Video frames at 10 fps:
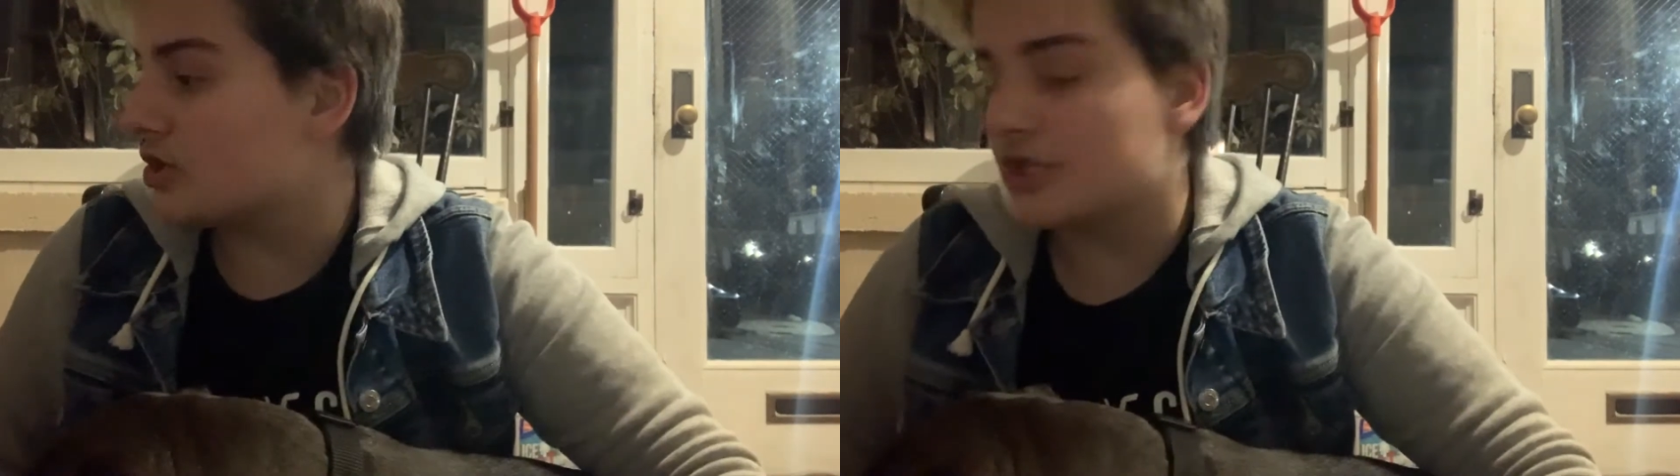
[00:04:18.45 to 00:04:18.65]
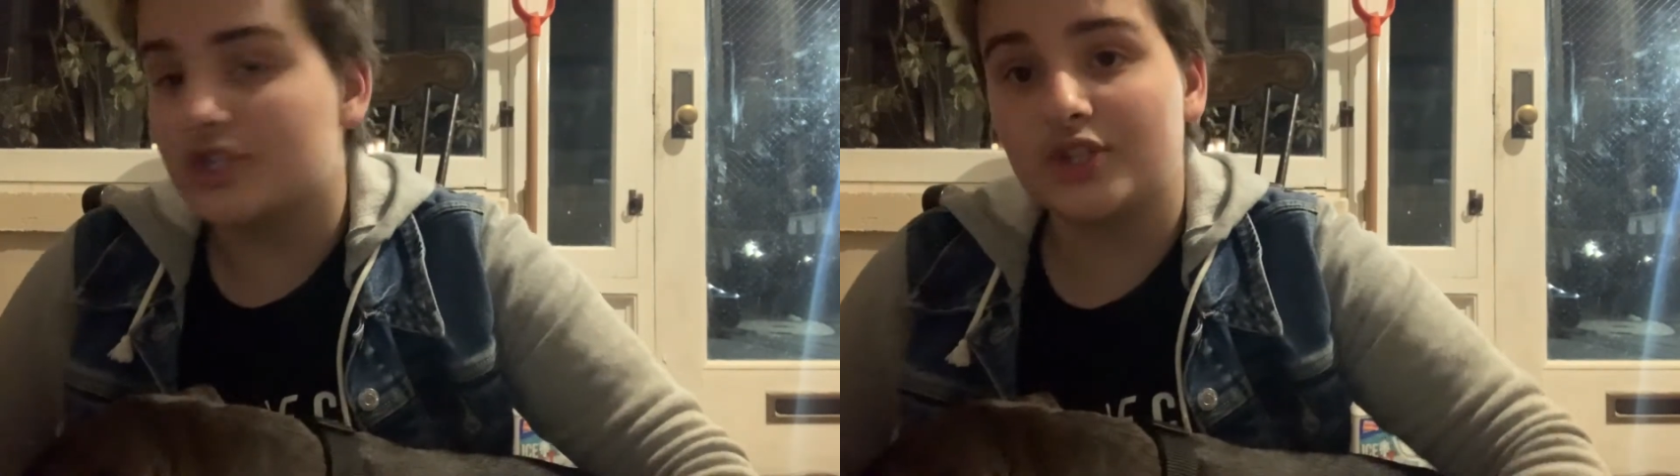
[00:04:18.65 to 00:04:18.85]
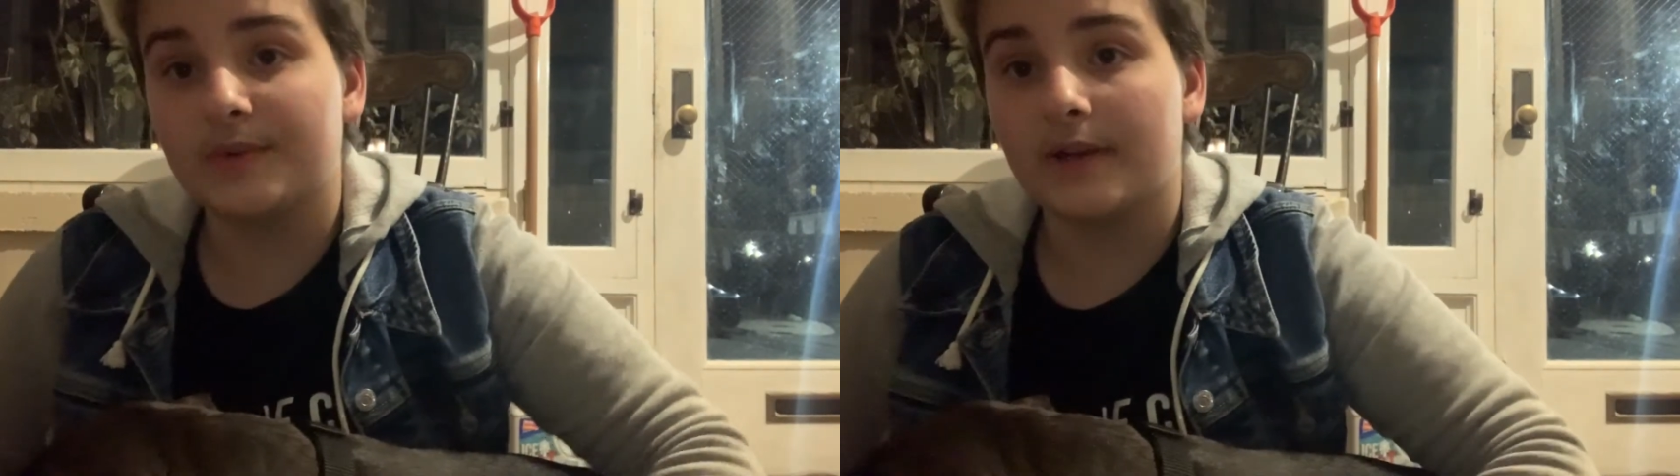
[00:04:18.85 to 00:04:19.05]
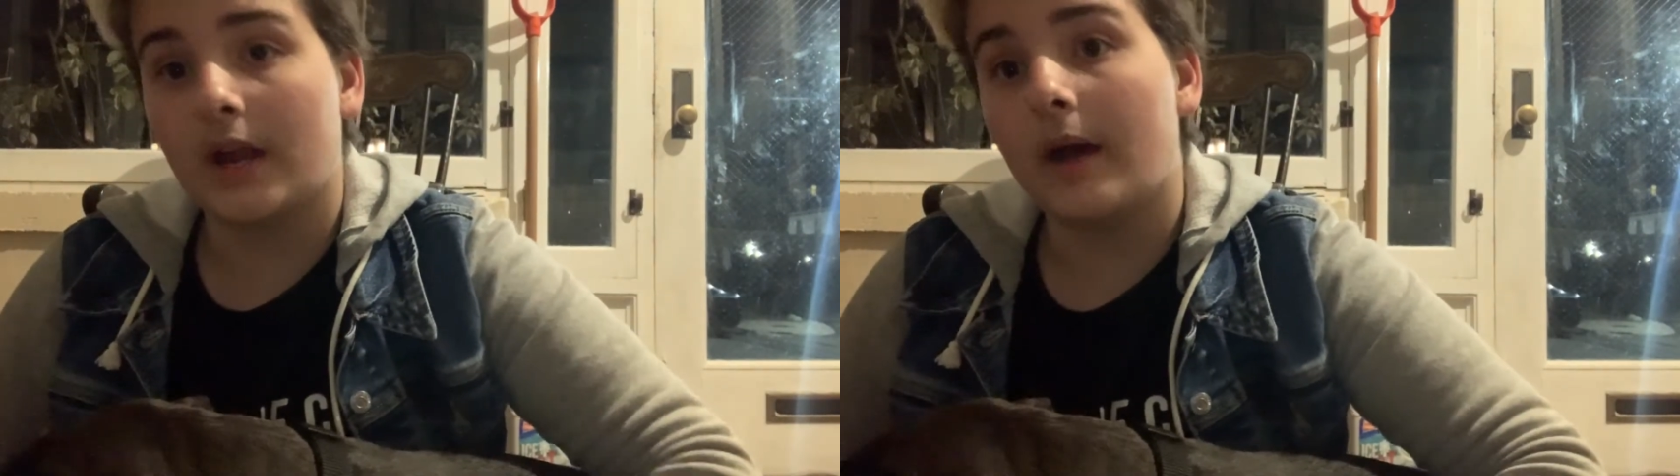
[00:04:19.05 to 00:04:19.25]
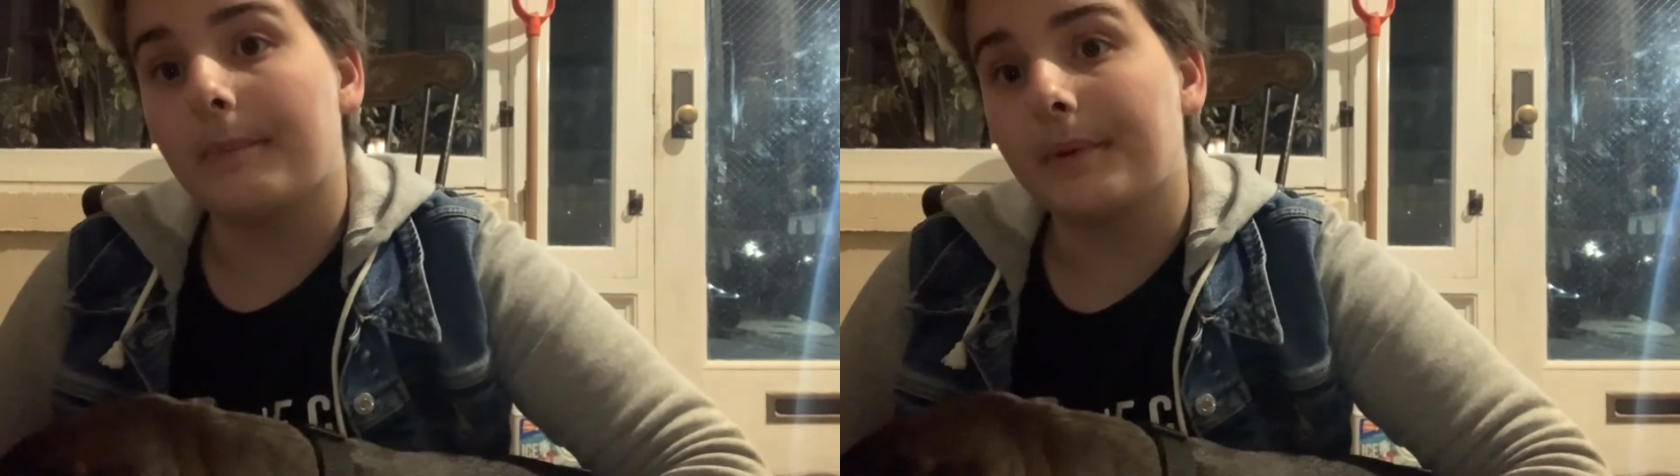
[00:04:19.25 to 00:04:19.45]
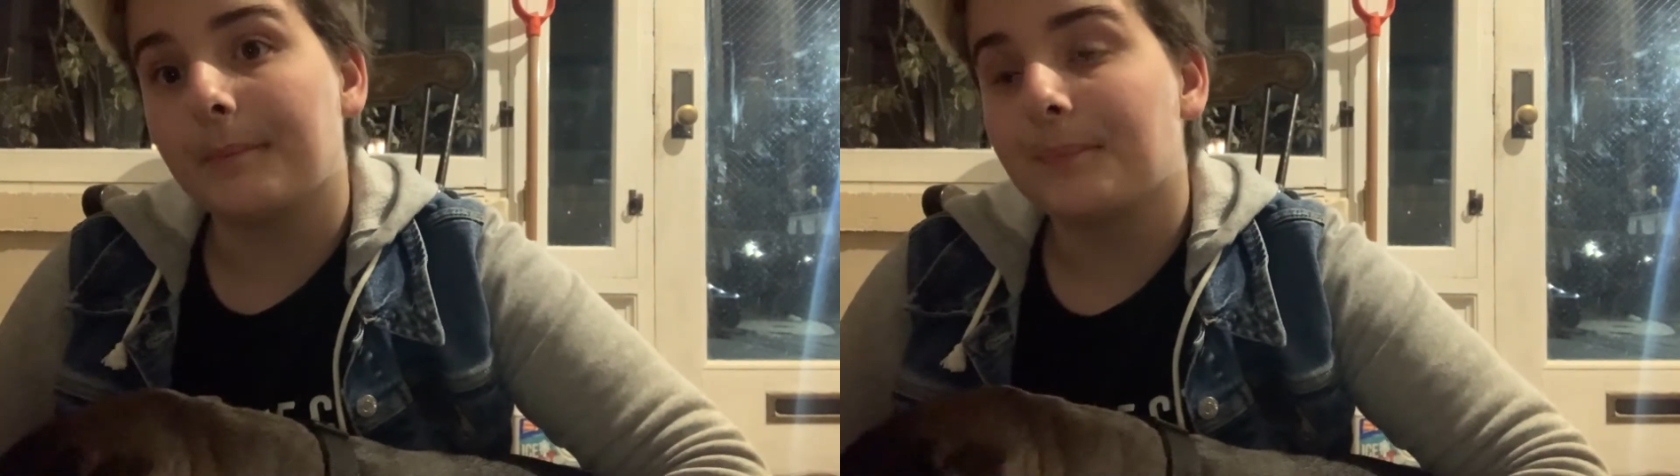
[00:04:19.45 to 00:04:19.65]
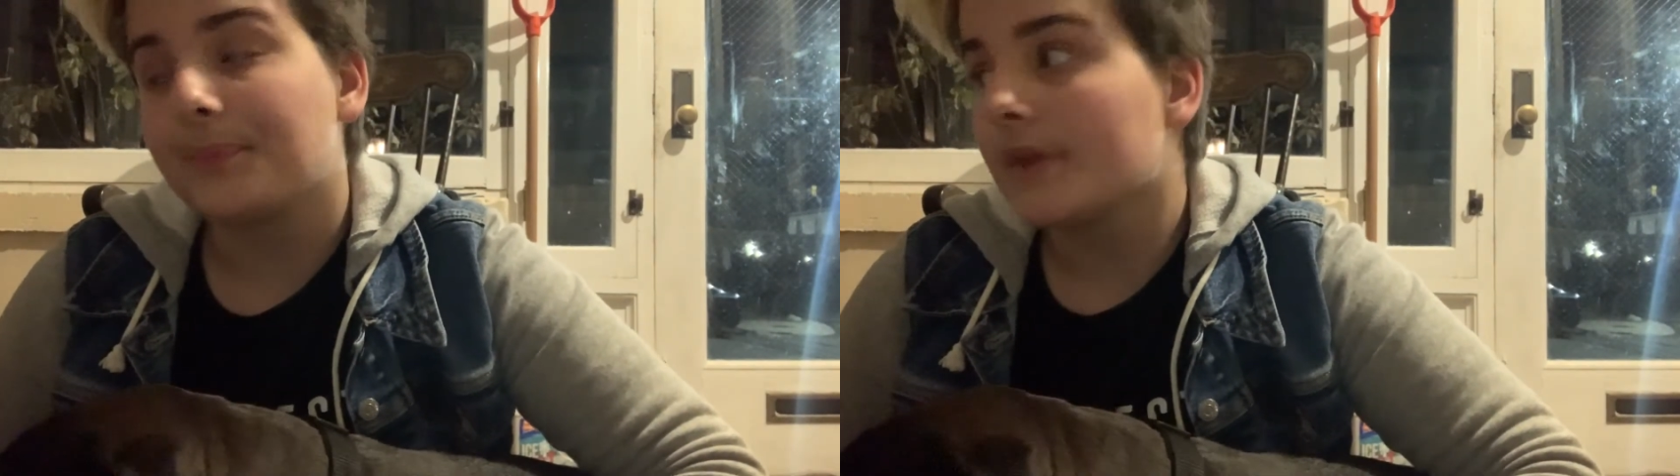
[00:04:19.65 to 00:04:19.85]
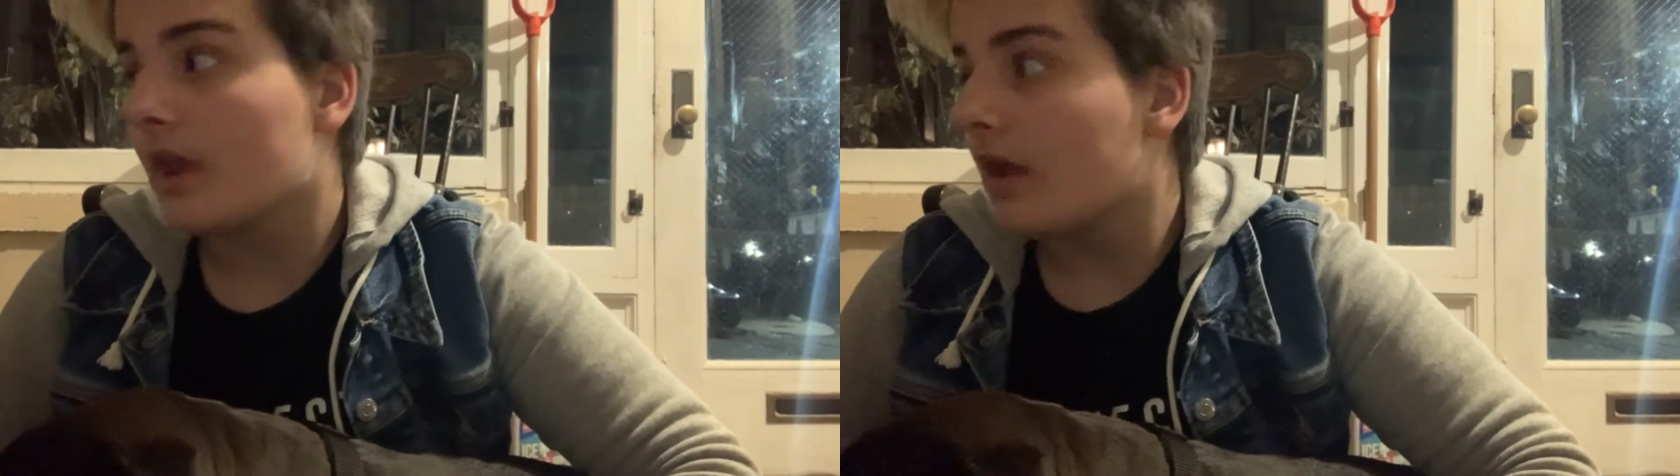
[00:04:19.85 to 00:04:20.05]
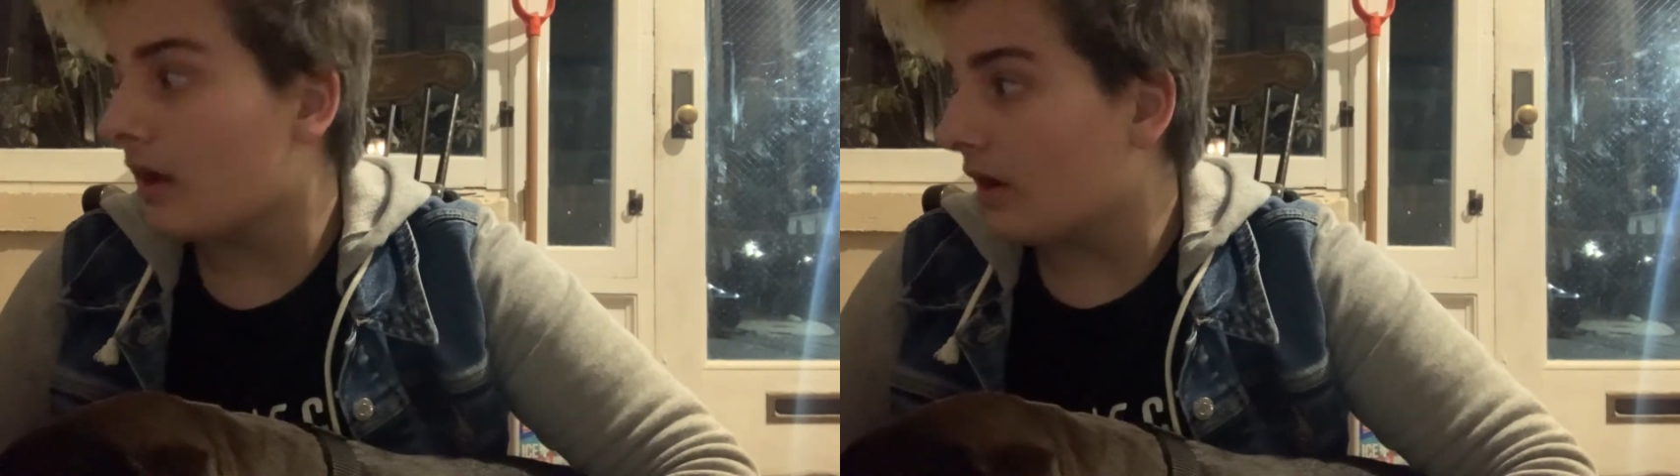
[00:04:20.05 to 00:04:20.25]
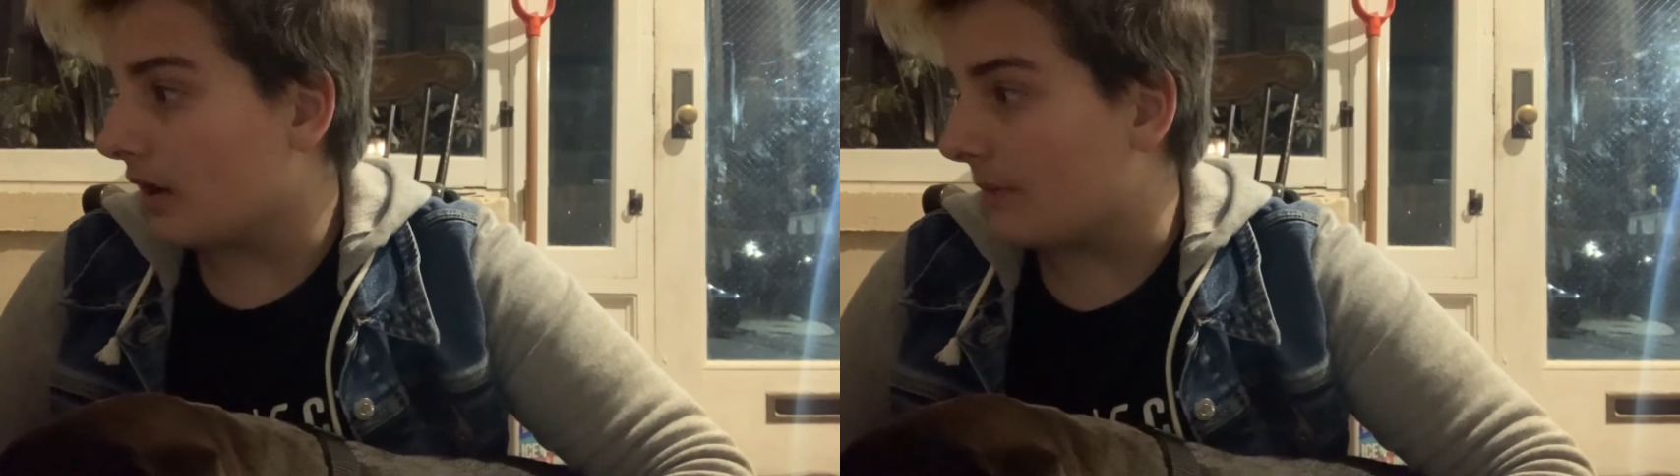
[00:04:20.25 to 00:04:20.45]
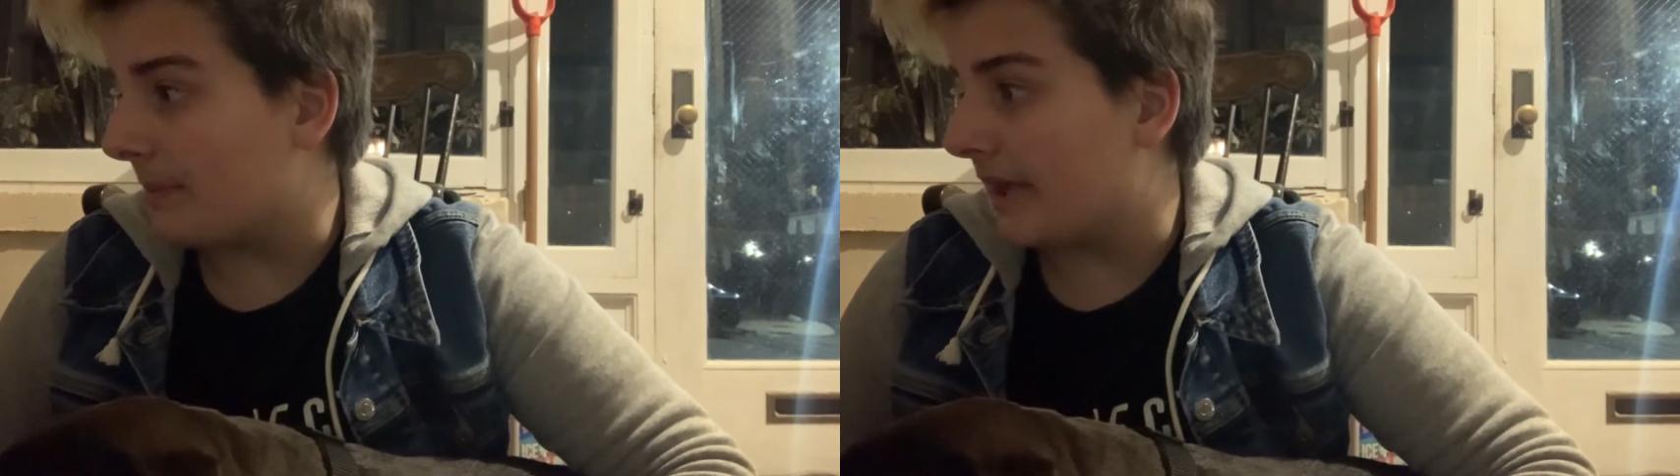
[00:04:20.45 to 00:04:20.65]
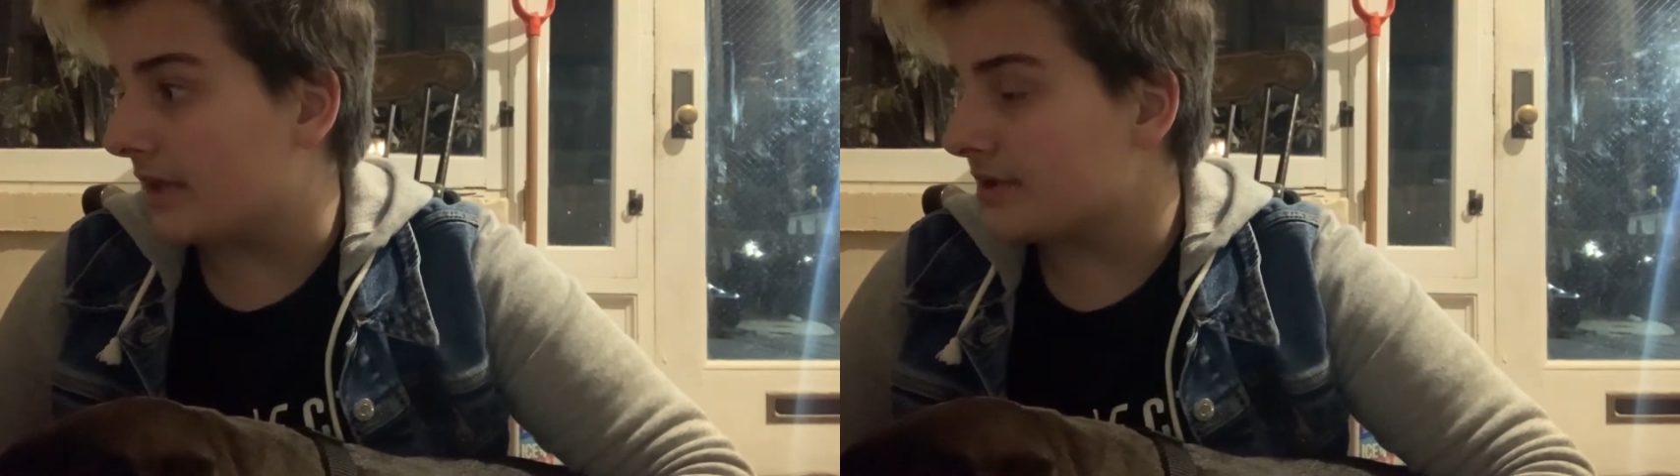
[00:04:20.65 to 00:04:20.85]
she chewed it up a bit.